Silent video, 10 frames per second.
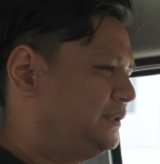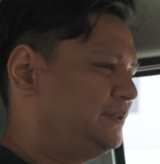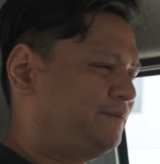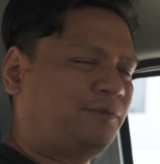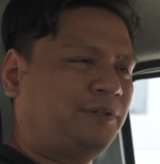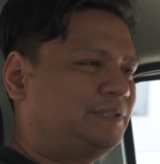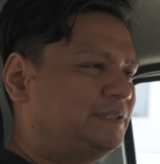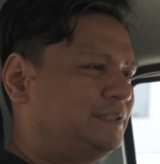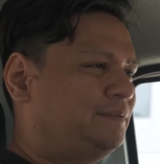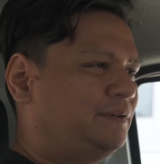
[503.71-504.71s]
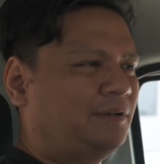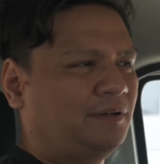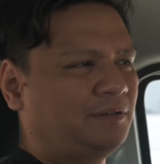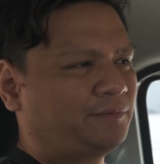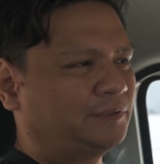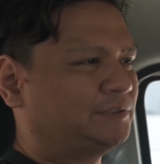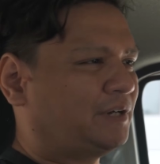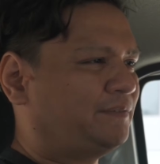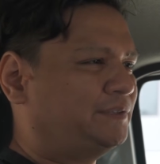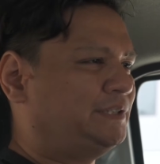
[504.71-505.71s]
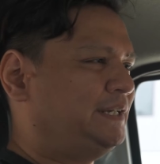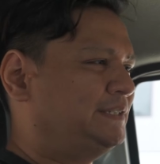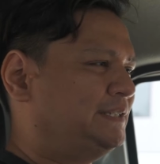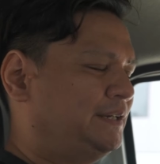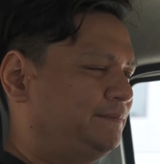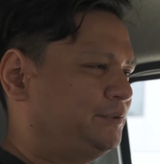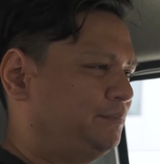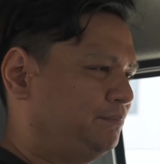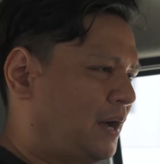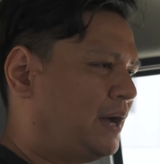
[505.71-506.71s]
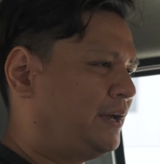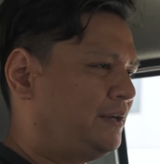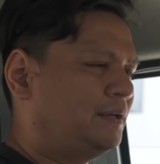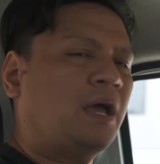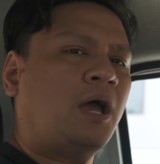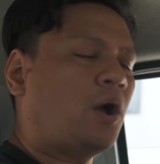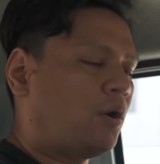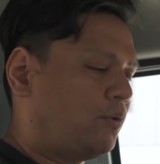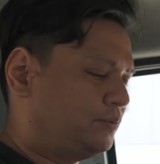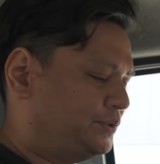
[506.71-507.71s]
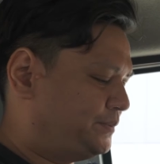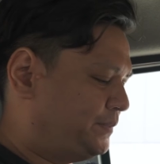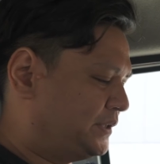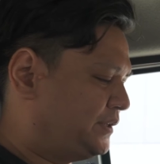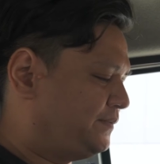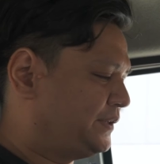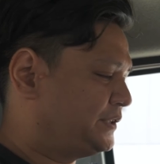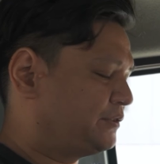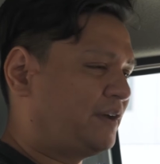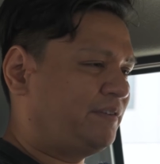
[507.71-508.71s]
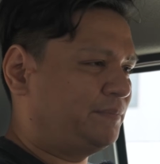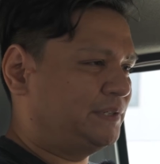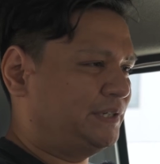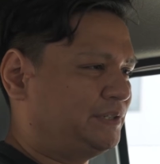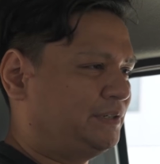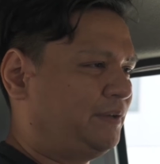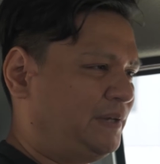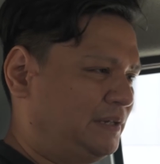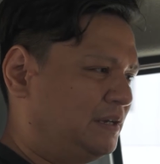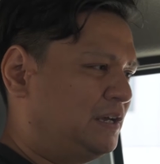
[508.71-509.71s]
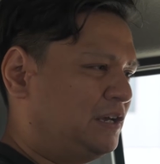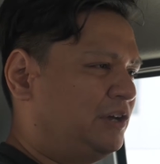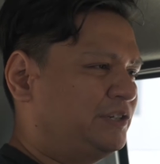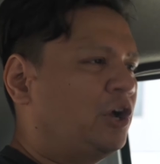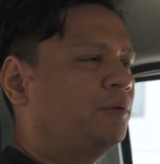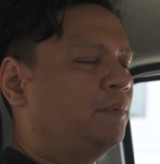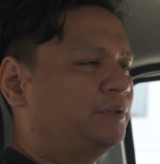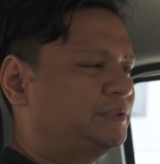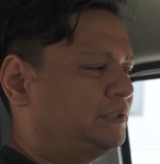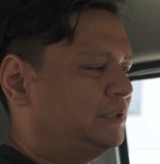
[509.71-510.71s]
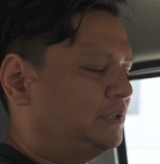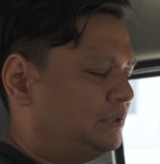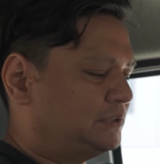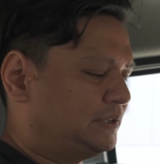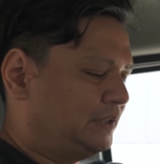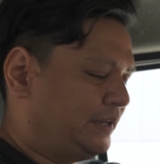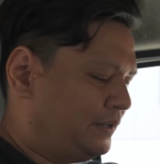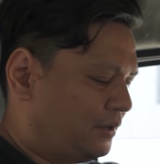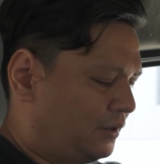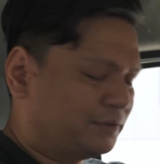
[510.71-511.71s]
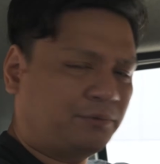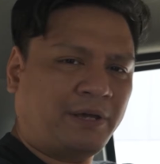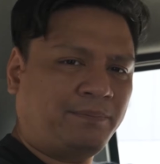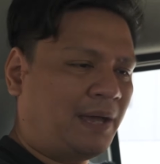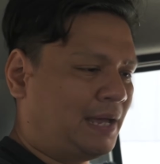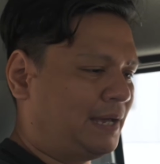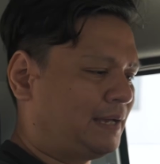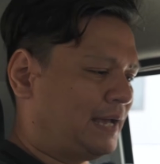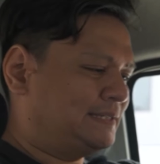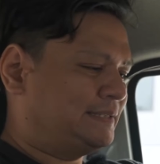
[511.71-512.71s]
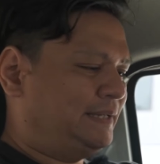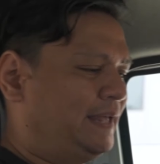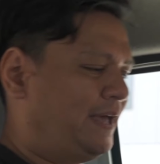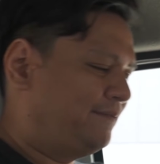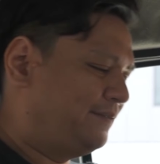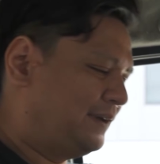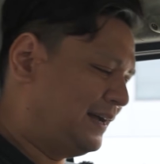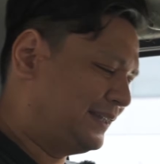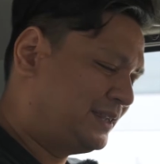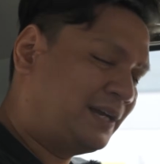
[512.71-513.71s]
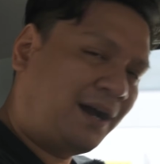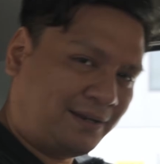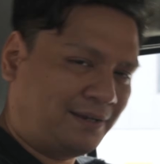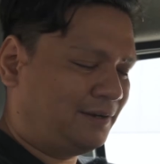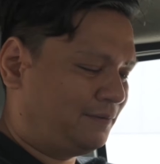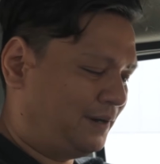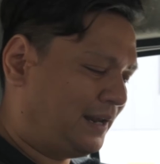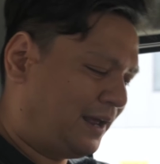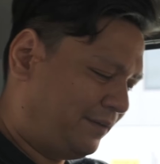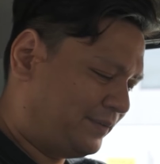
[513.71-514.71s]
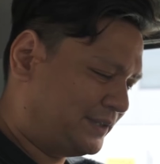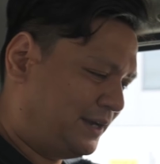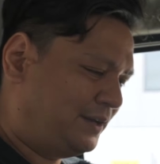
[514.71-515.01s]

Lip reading: front driver's seat is set up to my own specific driving position, I mean, it's almost slid all the way back, I still have a ton, all right? I have a ton